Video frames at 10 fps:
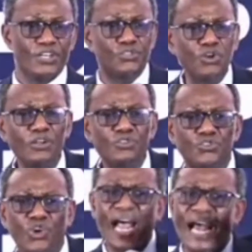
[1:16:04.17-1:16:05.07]
Don't
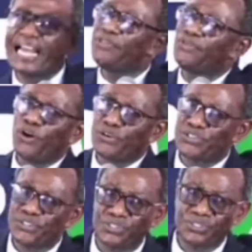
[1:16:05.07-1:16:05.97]
join
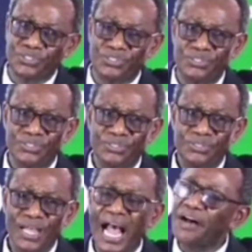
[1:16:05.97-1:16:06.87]
those
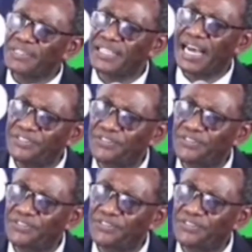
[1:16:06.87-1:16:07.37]
outside